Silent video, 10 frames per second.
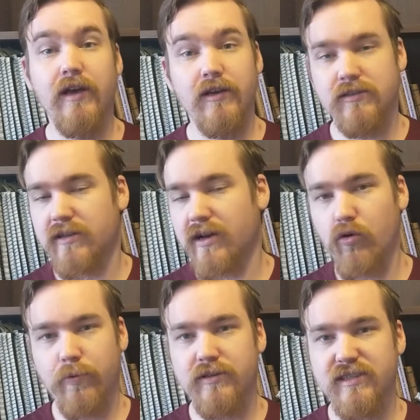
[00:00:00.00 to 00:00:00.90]
So they're all
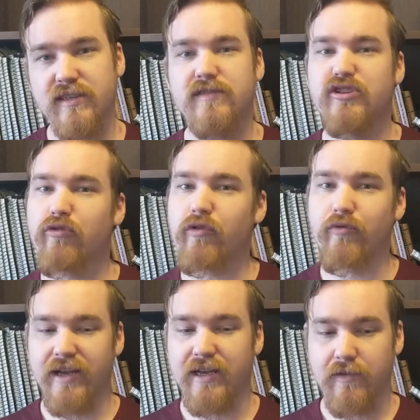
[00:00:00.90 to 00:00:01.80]
positives, no real
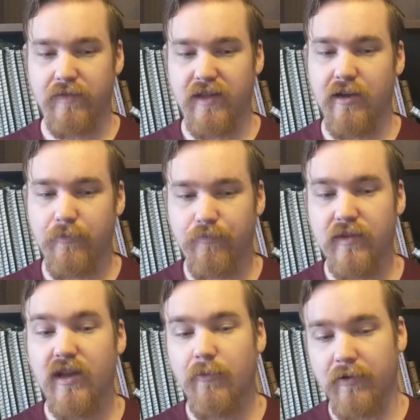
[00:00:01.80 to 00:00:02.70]
negative there.
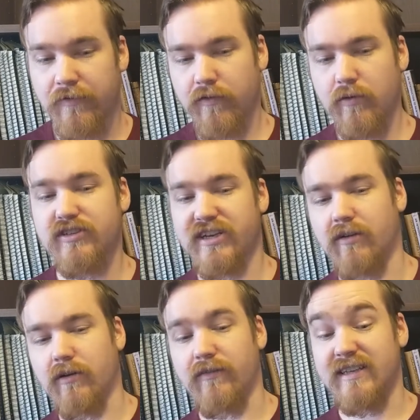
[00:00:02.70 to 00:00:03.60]
But foolish,
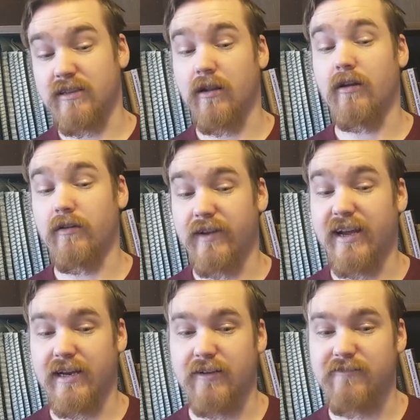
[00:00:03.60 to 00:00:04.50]
however, has a lot of
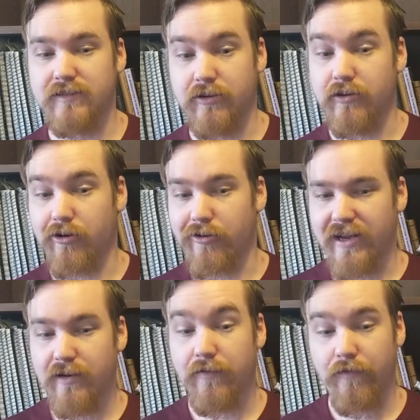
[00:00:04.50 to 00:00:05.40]
negatives. So you've got
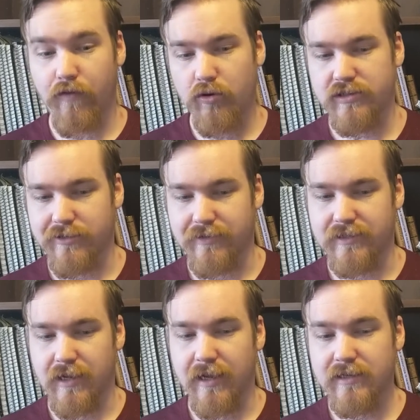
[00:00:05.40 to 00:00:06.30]
-4 to your
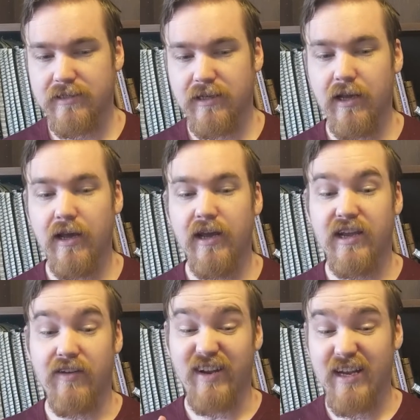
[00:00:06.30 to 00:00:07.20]
intellect, you
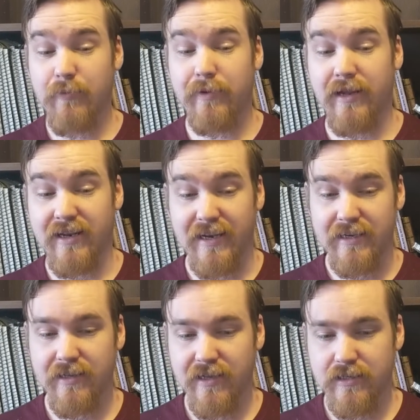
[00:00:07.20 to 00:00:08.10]
have an inability in
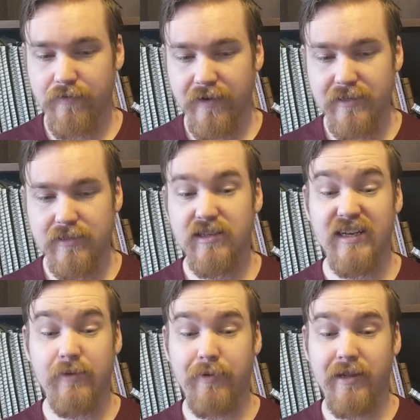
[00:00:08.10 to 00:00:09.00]
intellect defense,
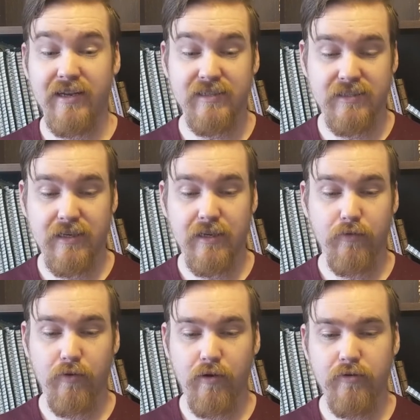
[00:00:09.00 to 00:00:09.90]
inability in seeing
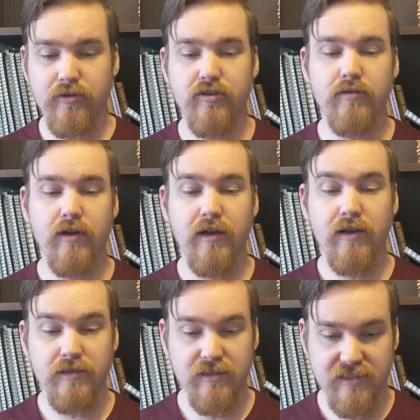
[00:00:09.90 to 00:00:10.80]
through illusion,
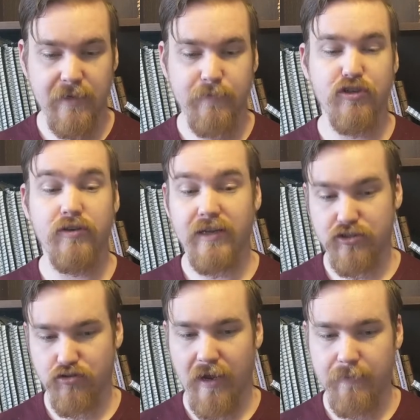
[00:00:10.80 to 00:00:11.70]
deception, and
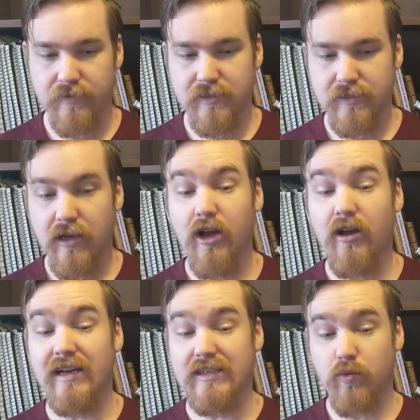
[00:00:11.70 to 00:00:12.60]
traps,
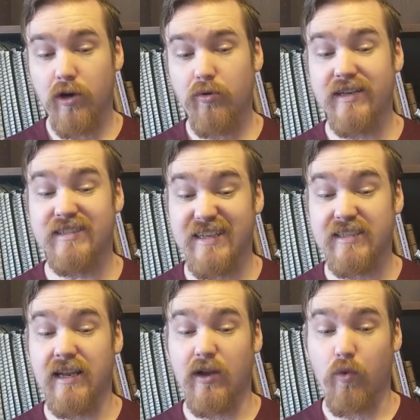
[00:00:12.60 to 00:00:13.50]
as well as an
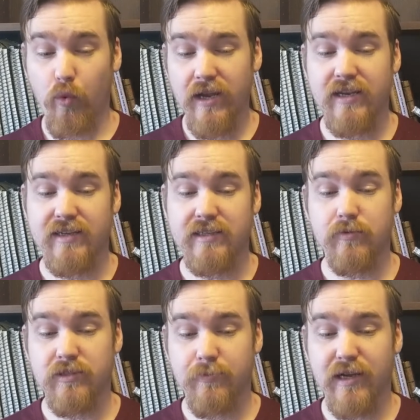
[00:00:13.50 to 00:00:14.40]
intellect weakness,
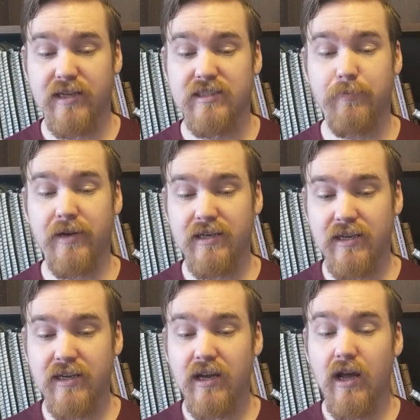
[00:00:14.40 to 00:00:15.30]
which means
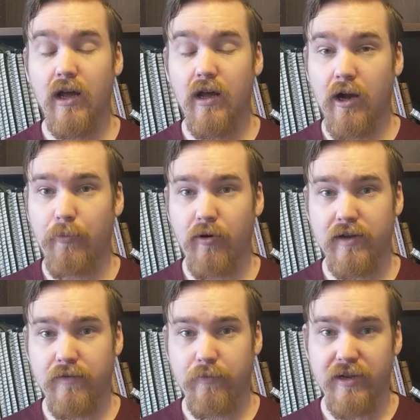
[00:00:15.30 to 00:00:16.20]
spending a
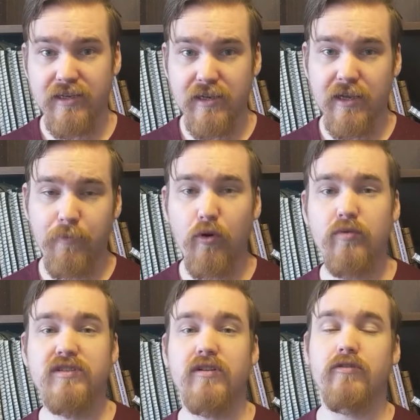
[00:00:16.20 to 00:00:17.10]
point from your intellect pool
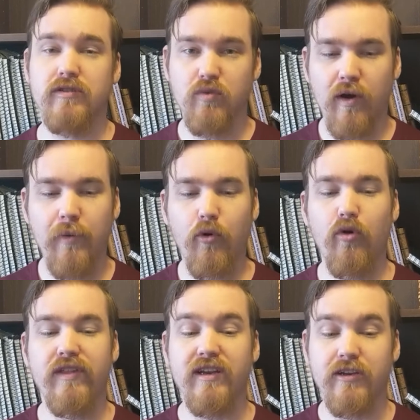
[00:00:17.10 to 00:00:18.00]
is going to cost 1 more
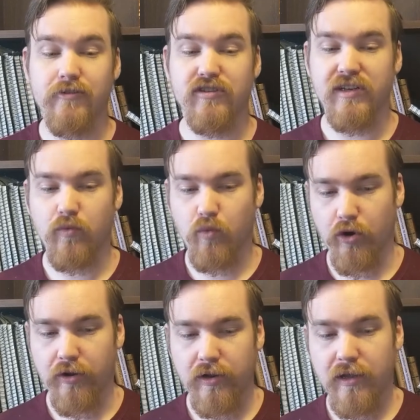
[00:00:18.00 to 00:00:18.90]
than it usually
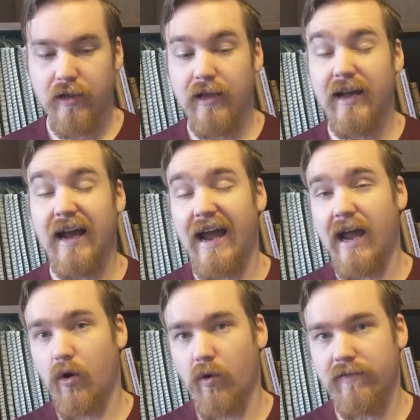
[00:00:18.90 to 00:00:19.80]
would.
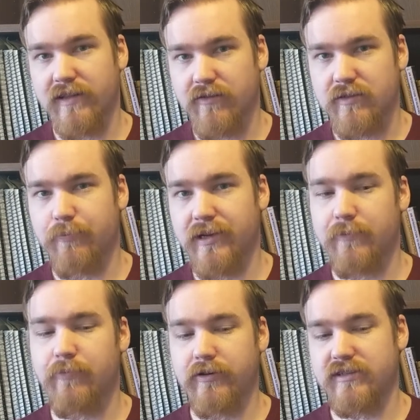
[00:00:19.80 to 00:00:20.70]
However, there is a big
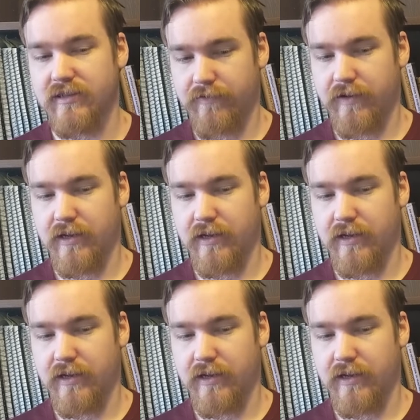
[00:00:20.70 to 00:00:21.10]
positive here.